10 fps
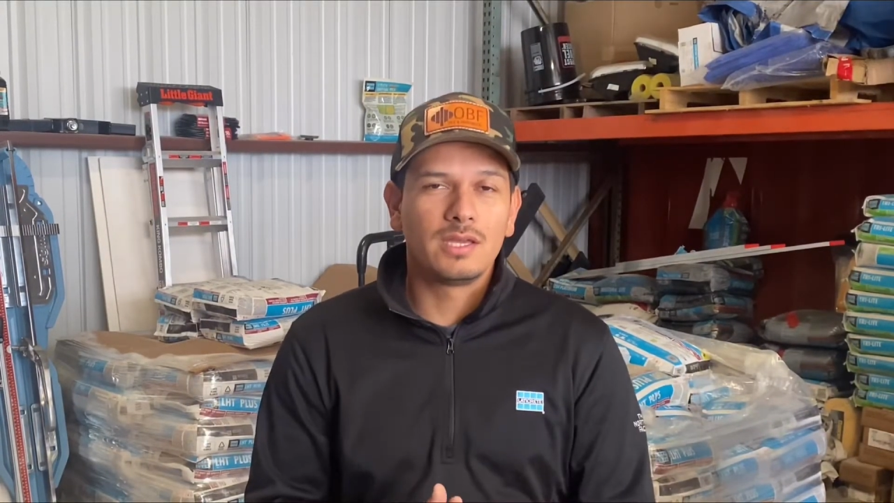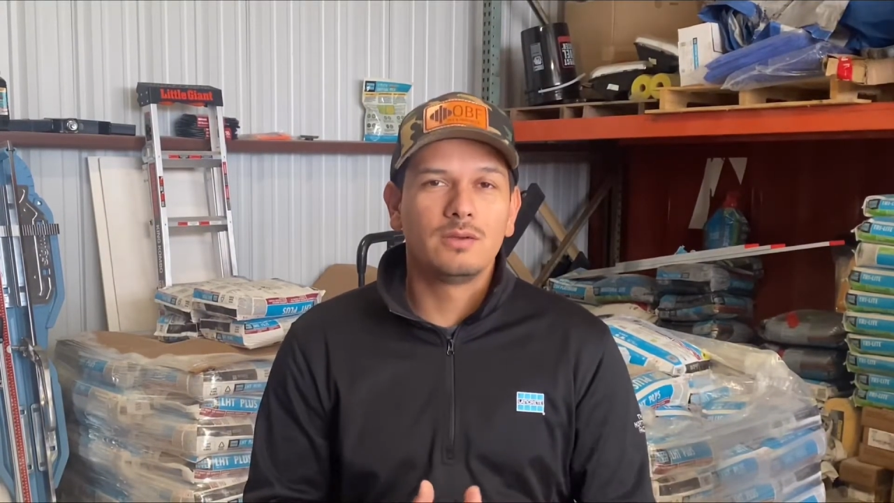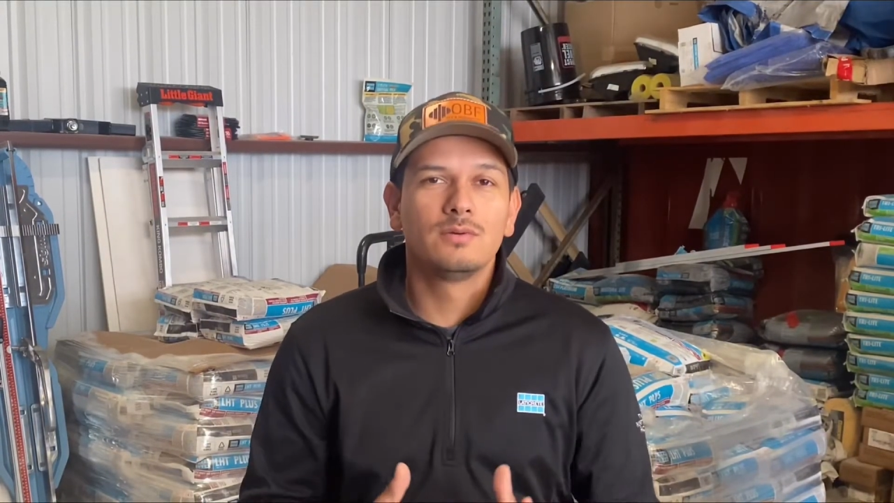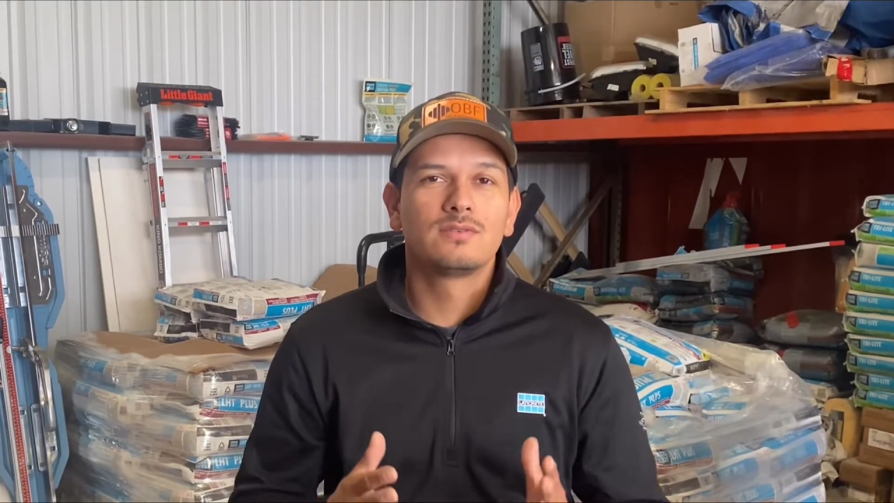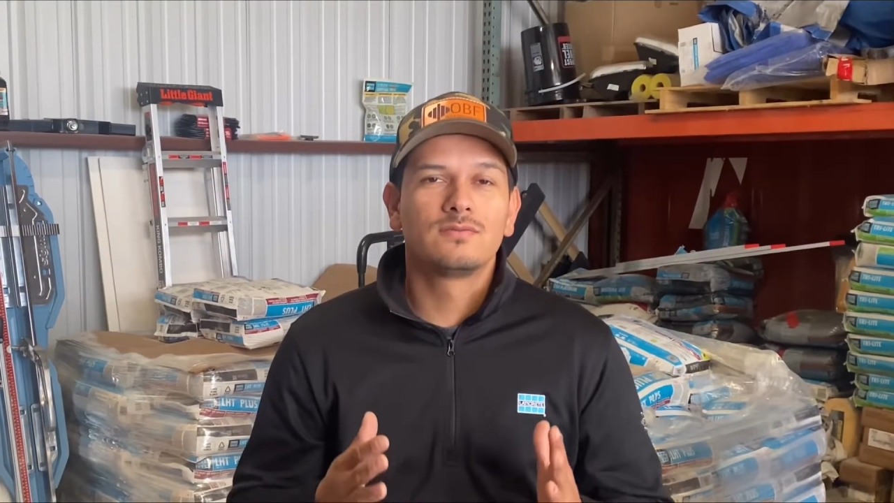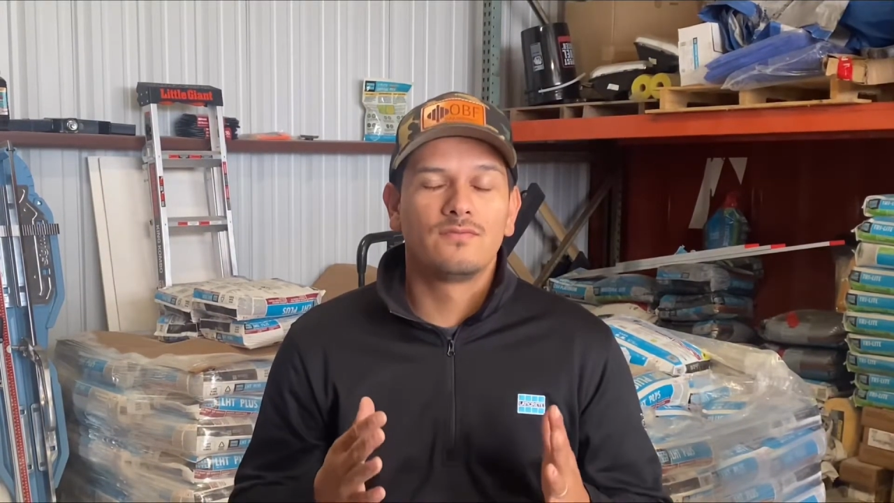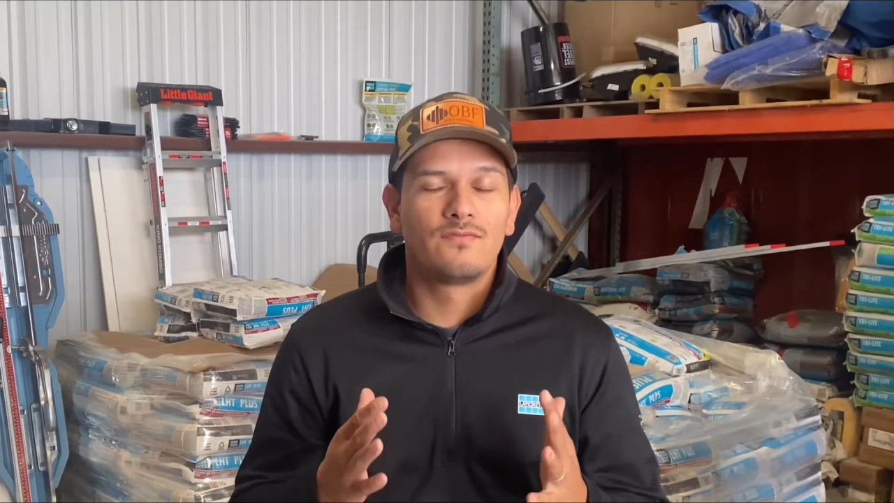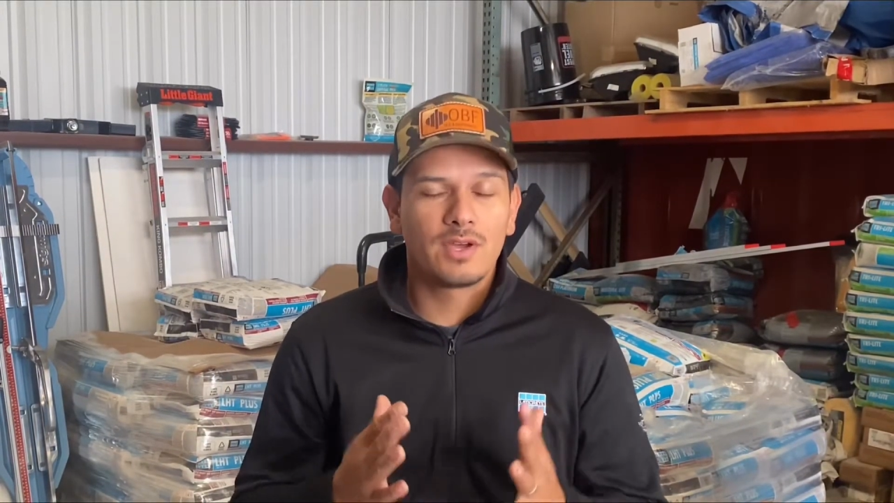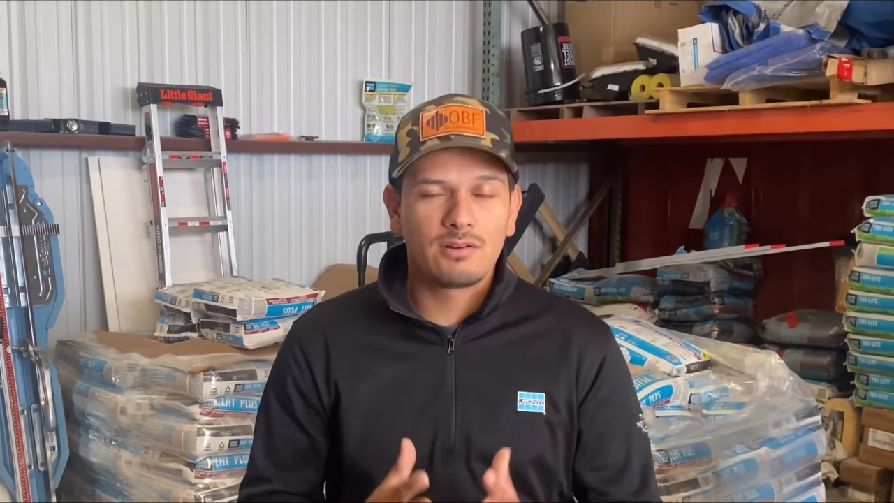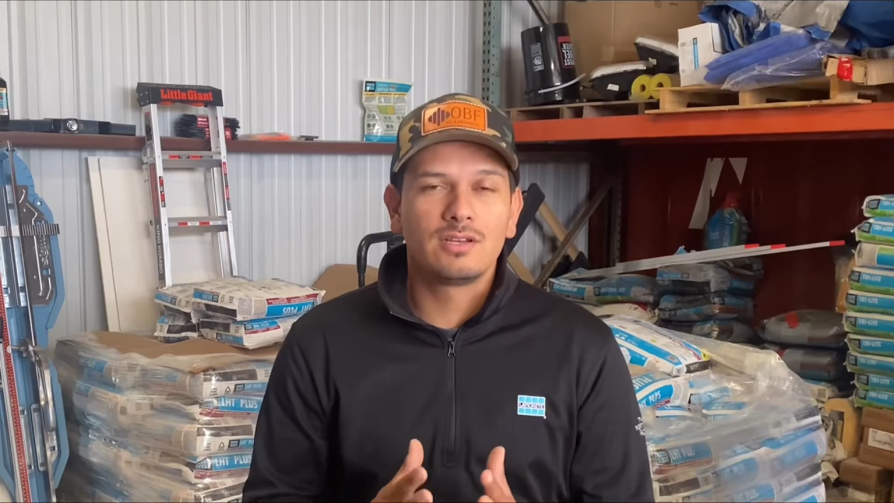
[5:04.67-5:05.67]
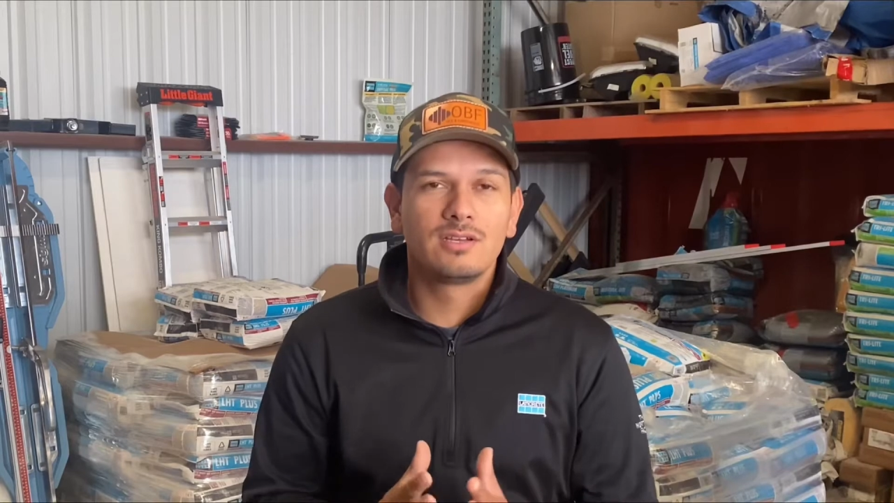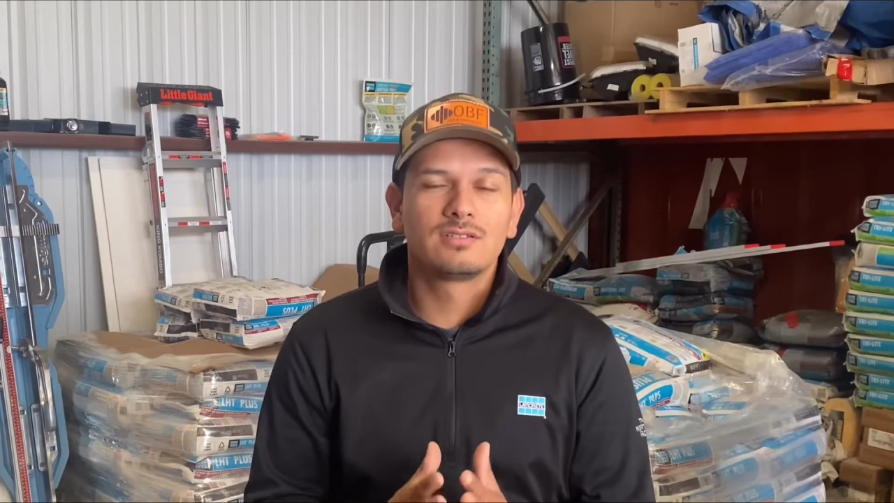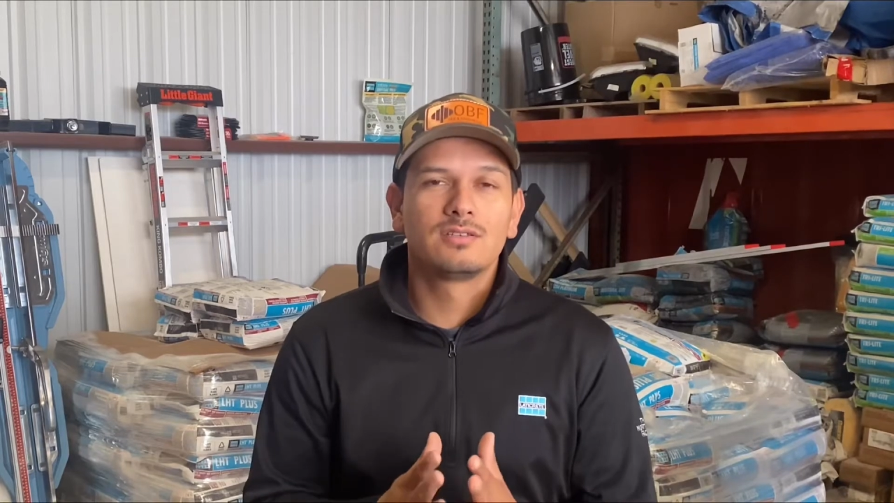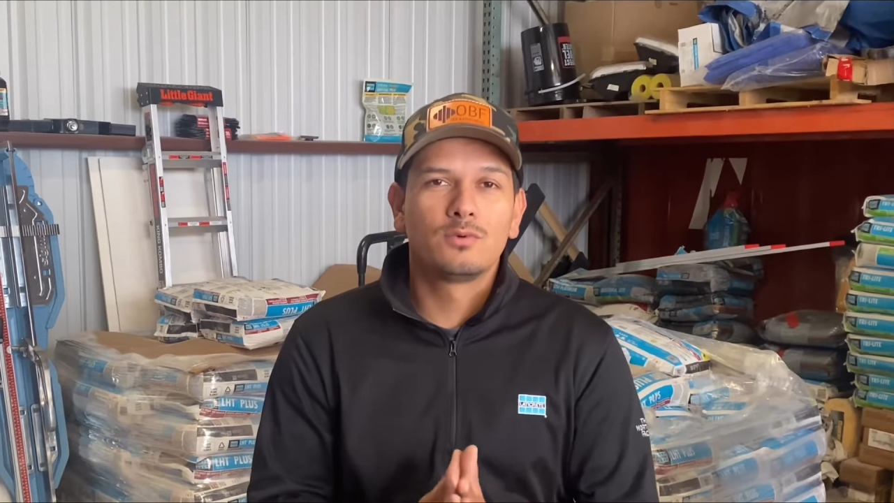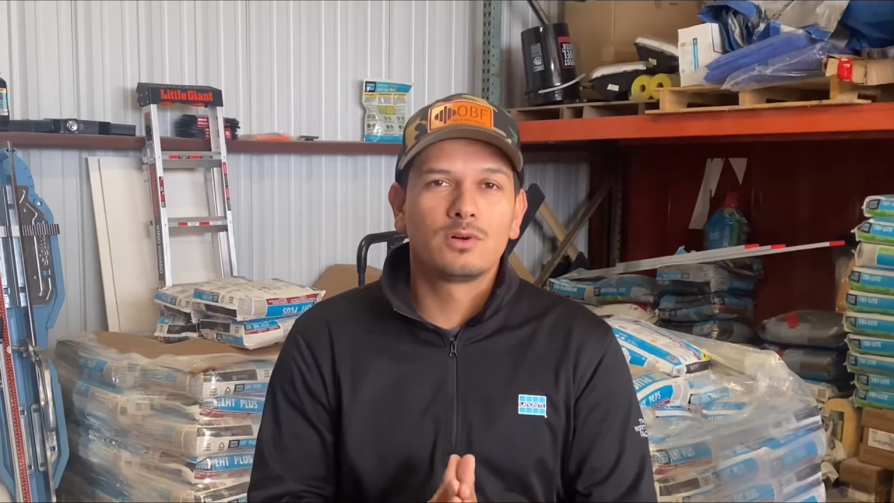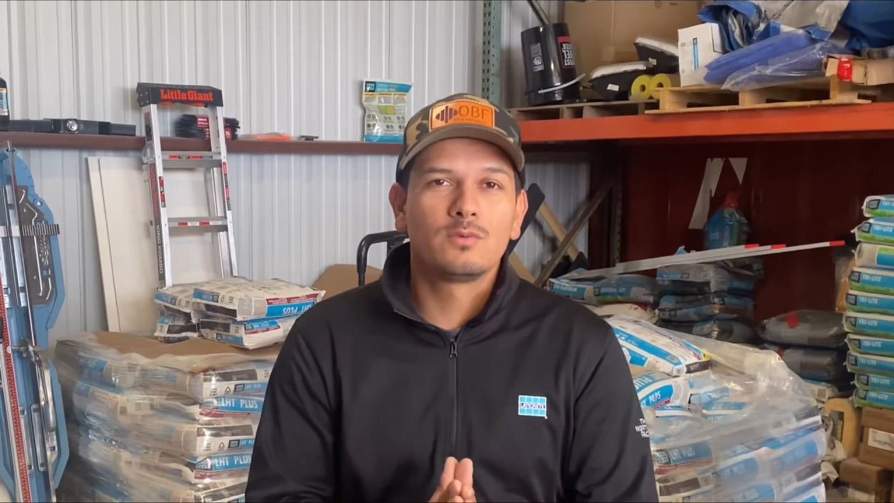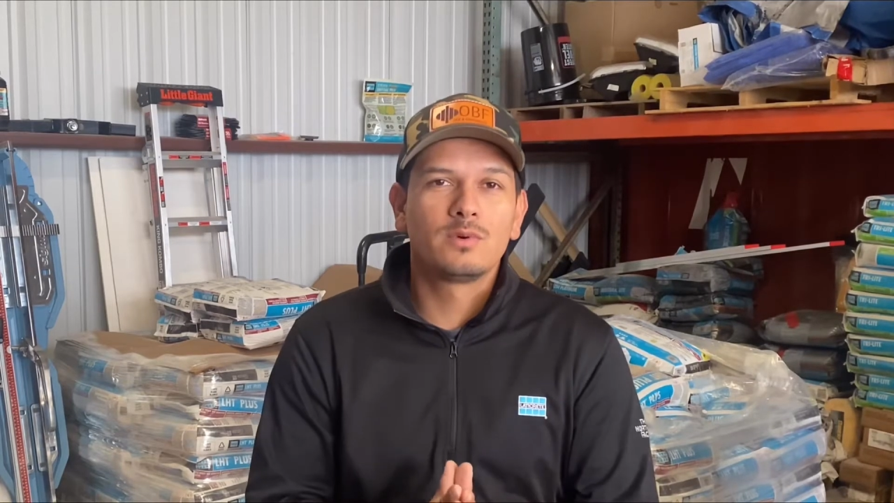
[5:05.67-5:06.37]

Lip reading: It was very good to work